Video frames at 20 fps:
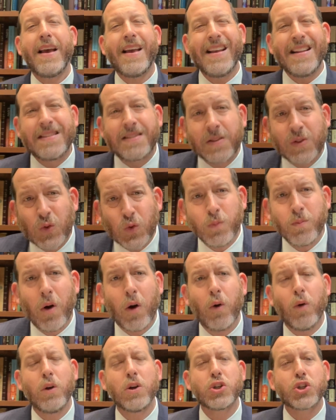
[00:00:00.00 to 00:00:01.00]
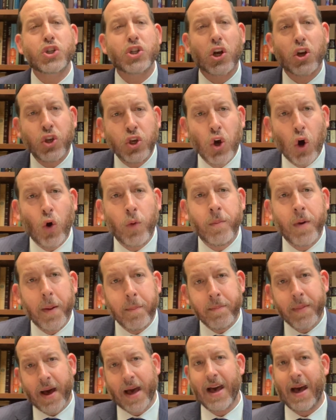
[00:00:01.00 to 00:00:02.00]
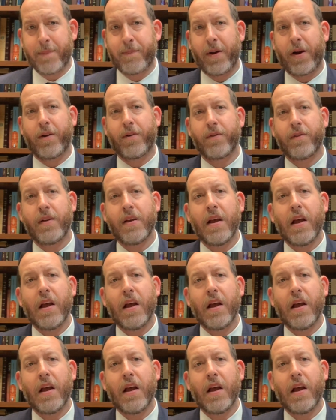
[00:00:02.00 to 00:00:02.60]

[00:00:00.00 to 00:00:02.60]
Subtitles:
Itzumo Shel Yom Mechaper.